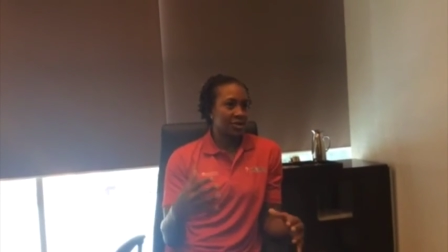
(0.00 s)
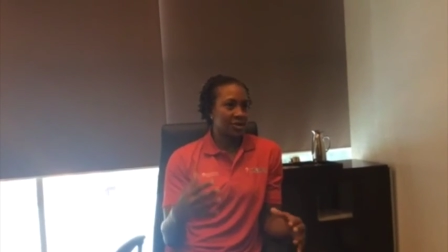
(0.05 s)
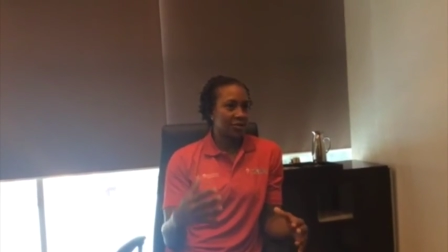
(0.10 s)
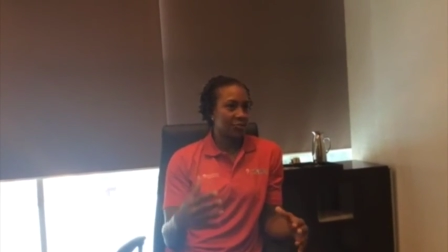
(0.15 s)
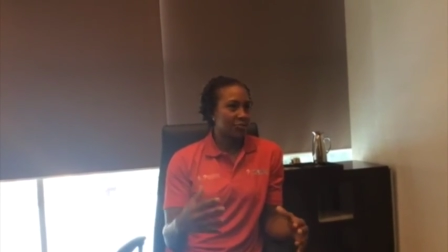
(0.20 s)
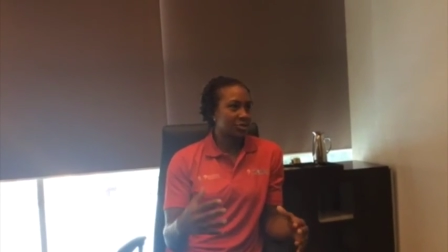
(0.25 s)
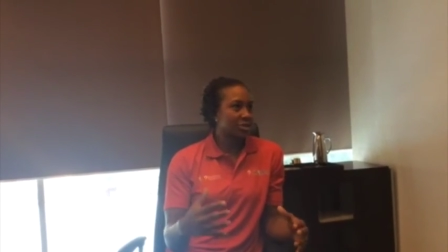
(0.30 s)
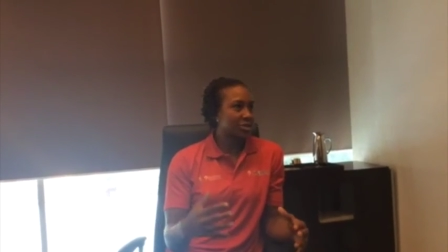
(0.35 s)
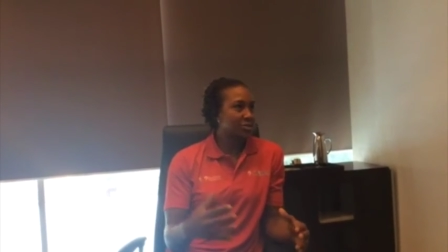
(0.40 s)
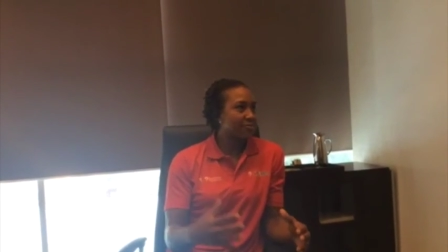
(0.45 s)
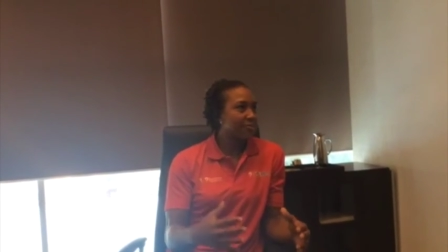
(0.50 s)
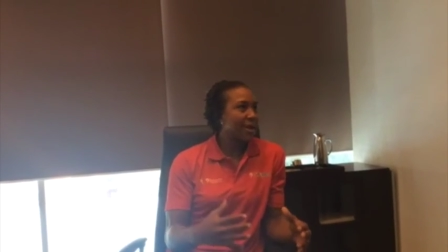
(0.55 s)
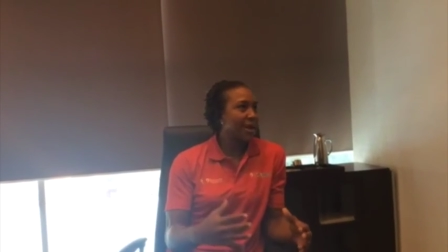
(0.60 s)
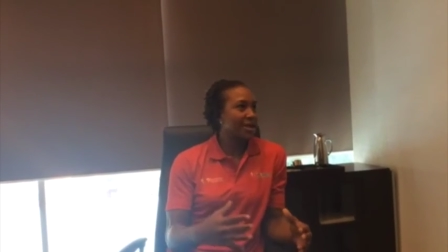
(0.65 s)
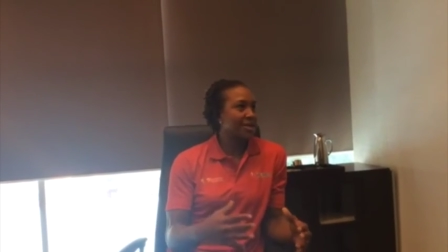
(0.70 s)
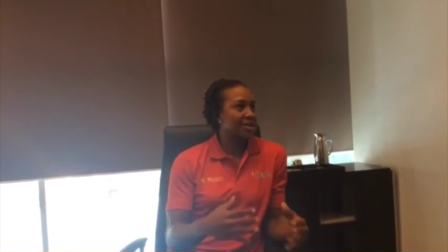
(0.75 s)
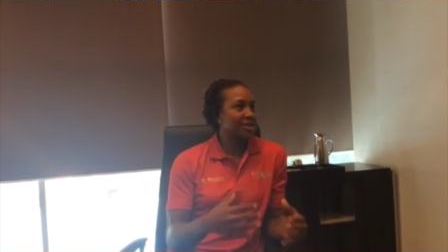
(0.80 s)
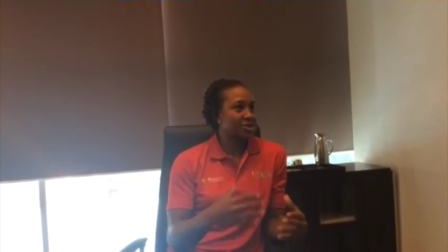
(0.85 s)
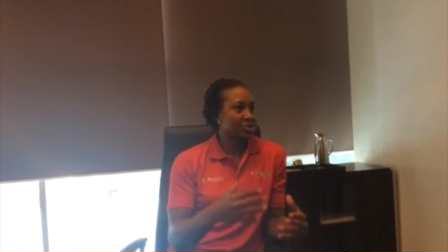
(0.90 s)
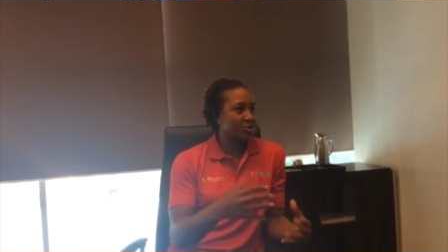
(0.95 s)
the
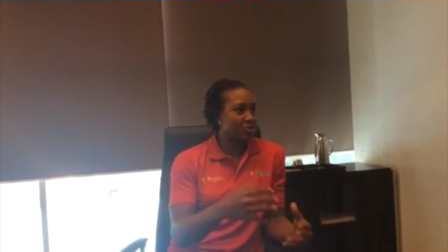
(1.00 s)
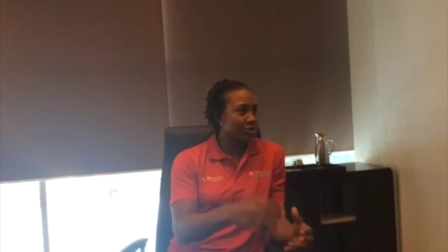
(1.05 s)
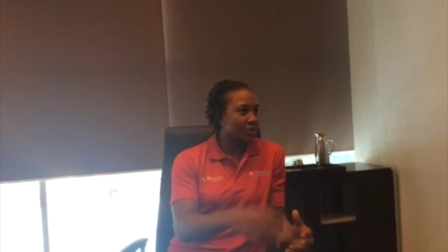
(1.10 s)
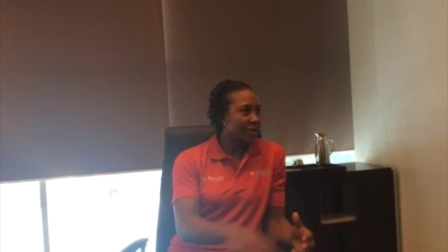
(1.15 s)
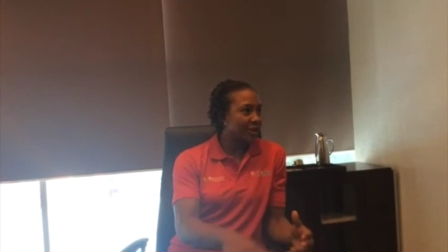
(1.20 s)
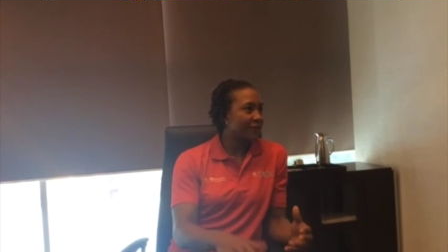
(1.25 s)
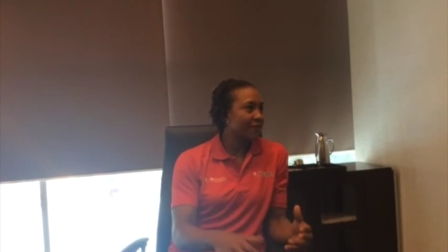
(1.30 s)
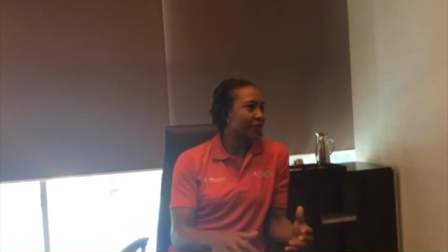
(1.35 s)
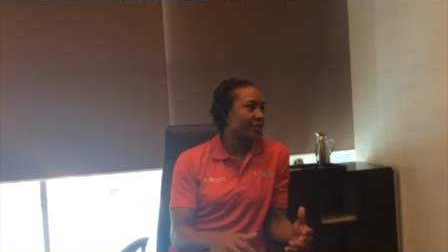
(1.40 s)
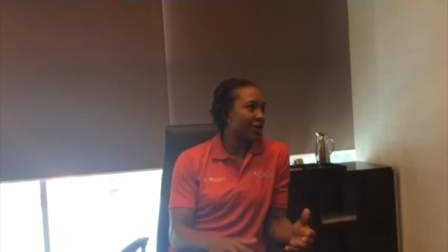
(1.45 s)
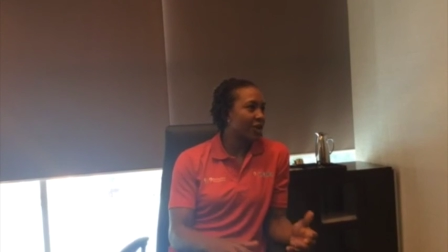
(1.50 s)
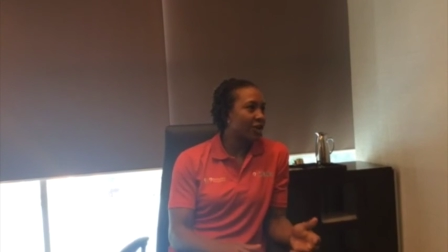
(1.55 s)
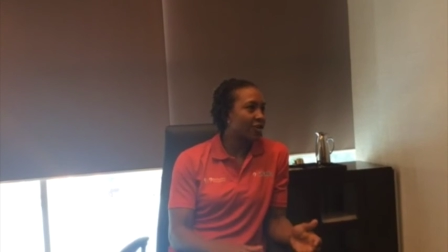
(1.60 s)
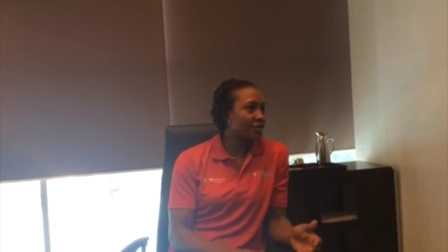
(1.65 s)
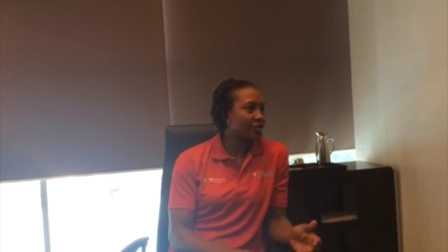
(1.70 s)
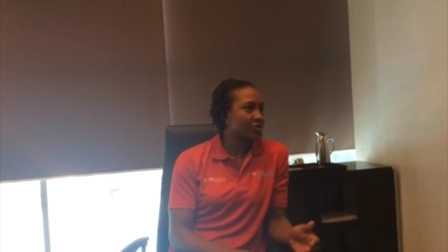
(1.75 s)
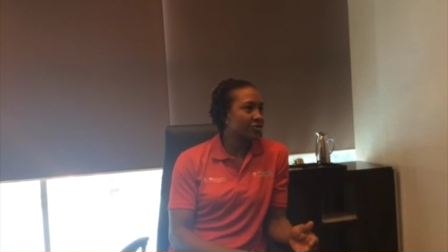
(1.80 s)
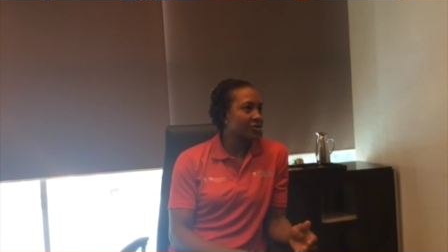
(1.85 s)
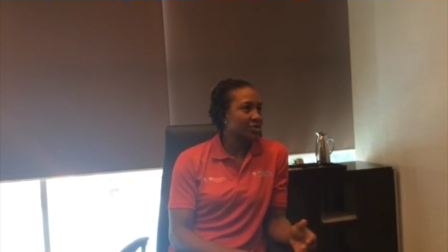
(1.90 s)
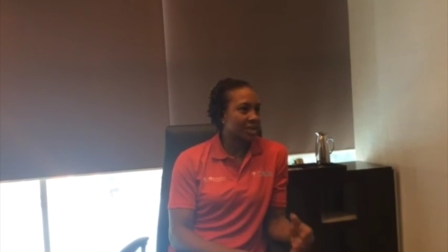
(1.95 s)
respect that you give to
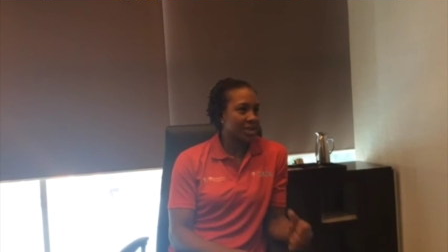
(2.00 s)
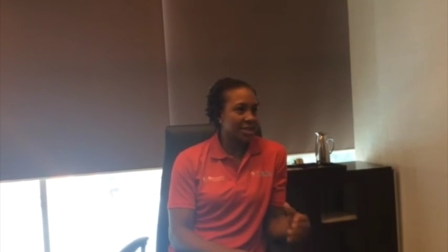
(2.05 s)
others.